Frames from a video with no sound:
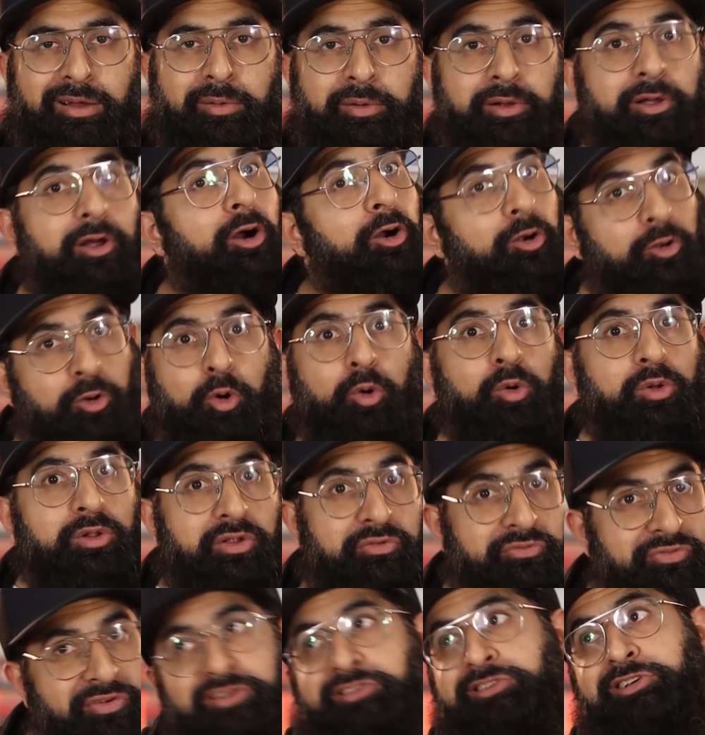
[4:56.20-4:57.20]
We got to call
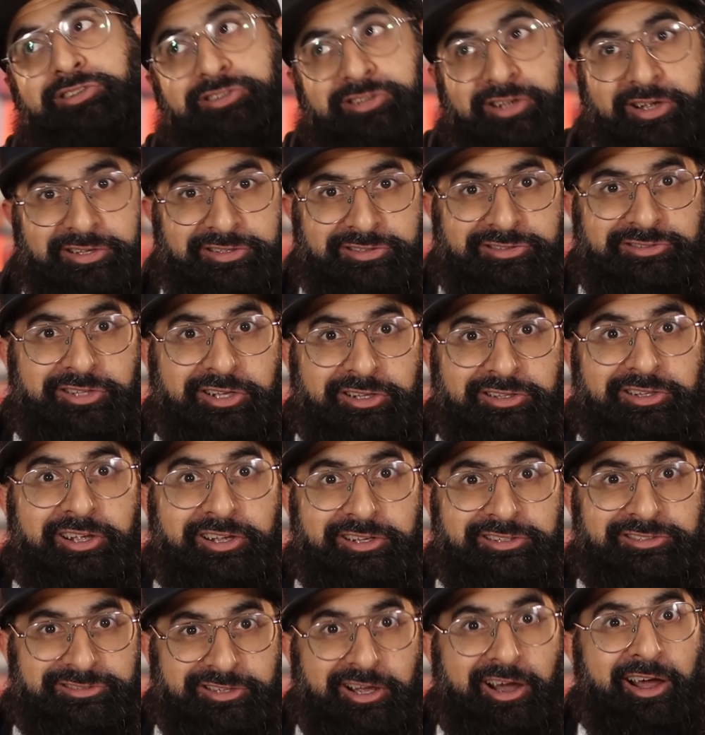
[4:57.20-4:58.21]
the physicist to
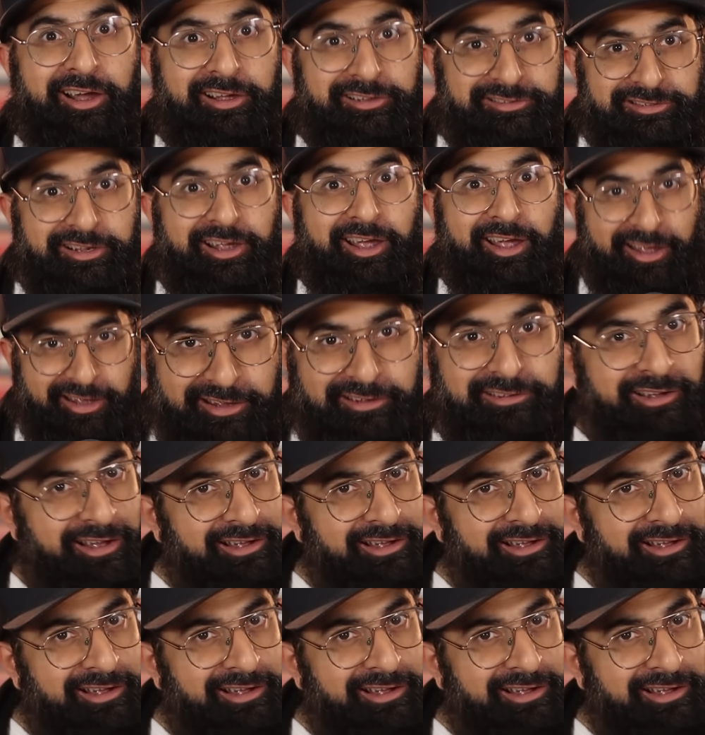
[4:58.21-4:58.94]
these guys, yeah?